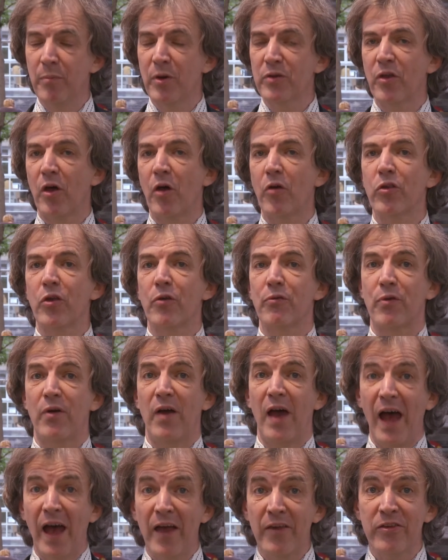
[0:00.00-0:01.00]
but also for
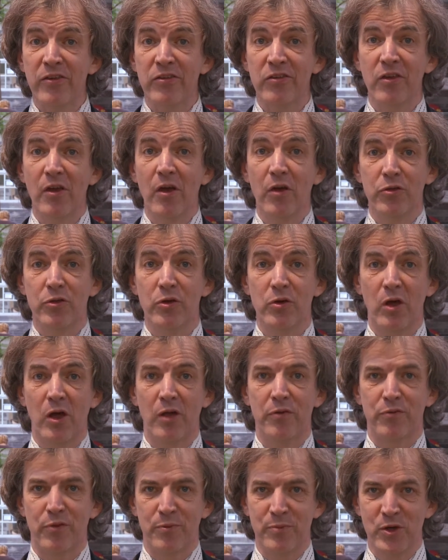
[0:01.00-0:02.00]
us to
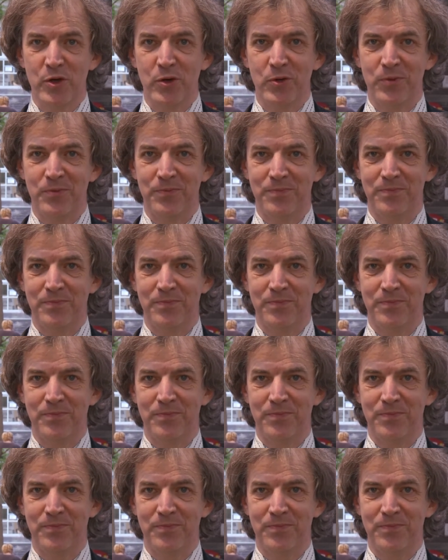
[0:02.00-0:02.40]
learn from you.